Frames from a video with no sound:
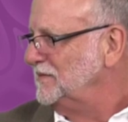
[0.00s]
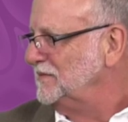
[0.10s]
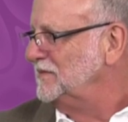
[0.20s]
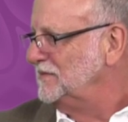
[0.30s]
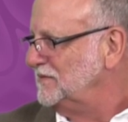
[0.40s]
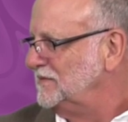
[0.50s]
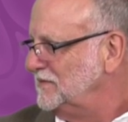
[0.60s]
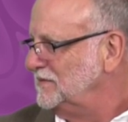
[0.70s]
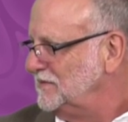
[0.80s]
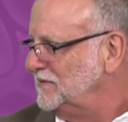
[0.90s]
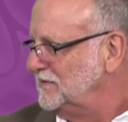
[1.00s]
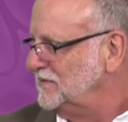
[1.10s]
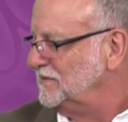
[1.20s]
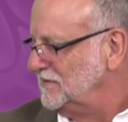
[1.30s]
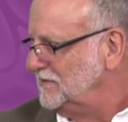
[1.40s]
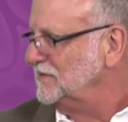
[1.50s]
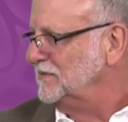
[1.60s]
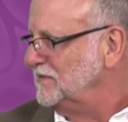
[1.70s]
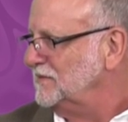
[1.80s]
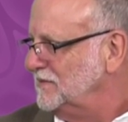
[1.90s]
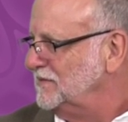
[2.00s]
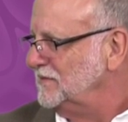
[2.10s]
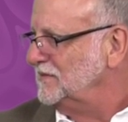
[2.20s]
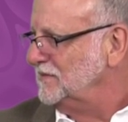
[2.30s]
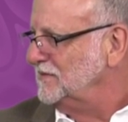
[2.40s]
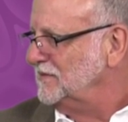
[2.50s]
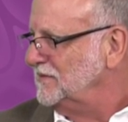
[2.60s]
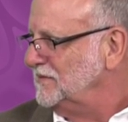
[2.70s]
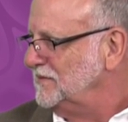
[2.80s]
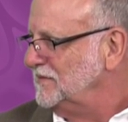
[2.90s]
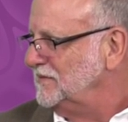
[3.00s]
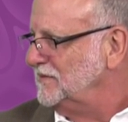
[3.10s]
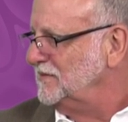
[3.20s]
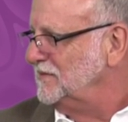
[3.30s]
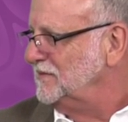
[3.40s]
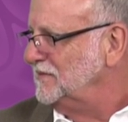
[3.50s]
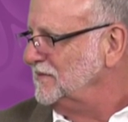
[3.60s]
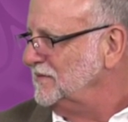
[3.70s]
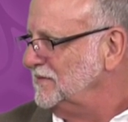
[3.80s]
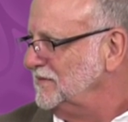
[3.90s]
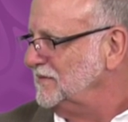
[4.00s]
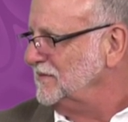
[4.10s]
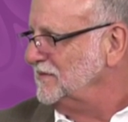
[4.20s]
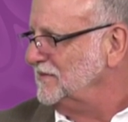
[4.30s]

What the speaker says: This person isn't speaking.